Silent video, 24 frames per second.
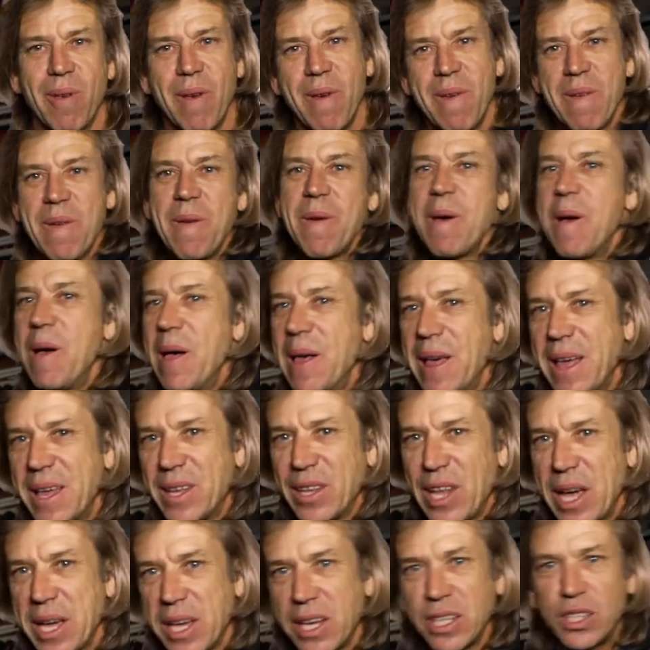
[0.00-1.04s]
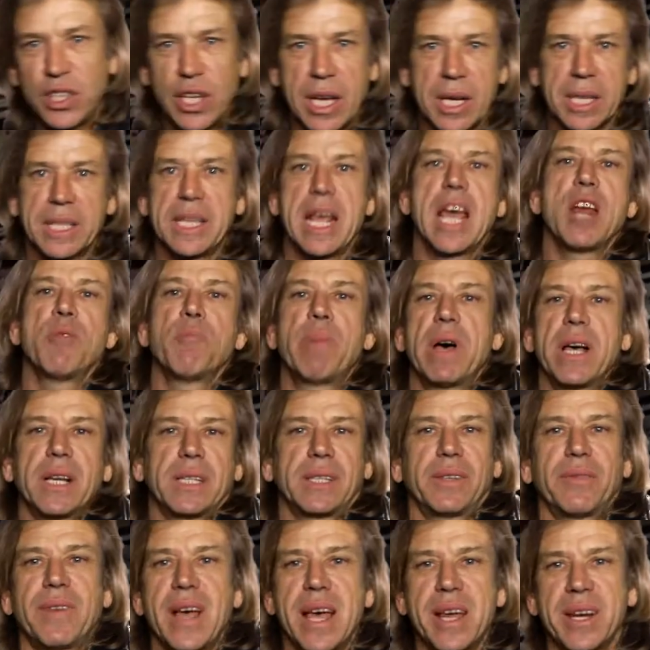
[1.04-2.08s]
And like I said,
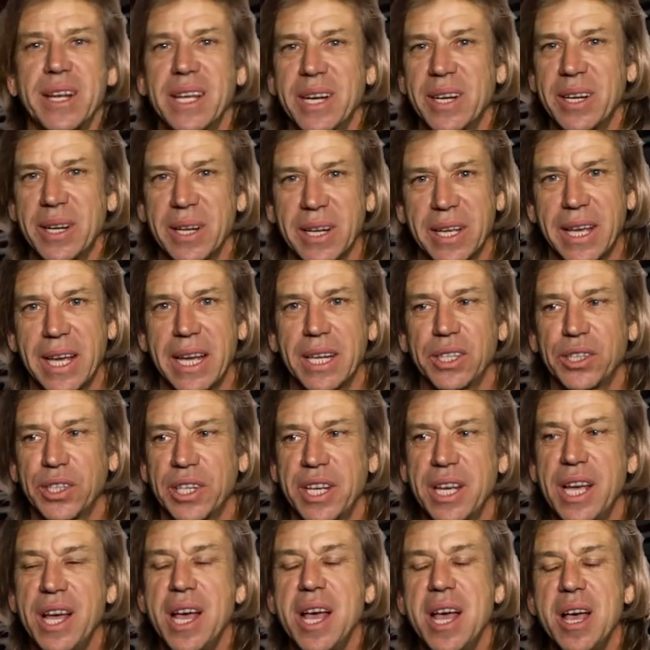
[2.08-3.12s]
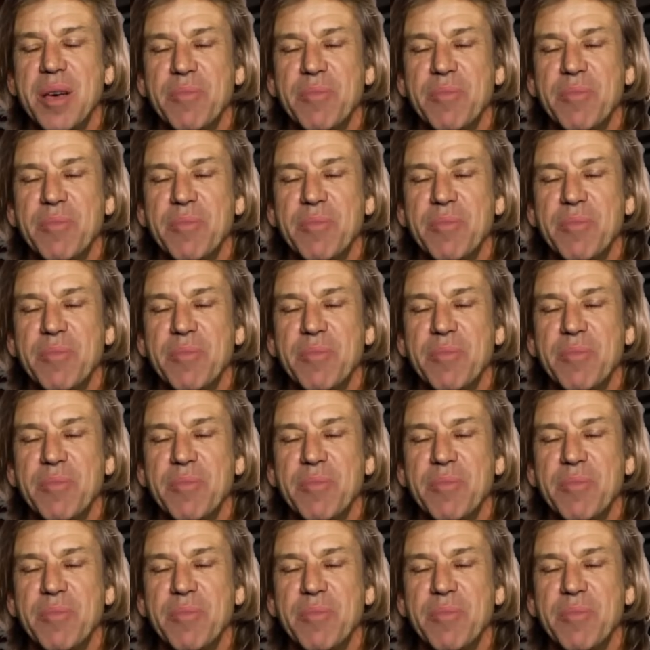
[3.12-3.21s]
$10 if I needed it occasionally,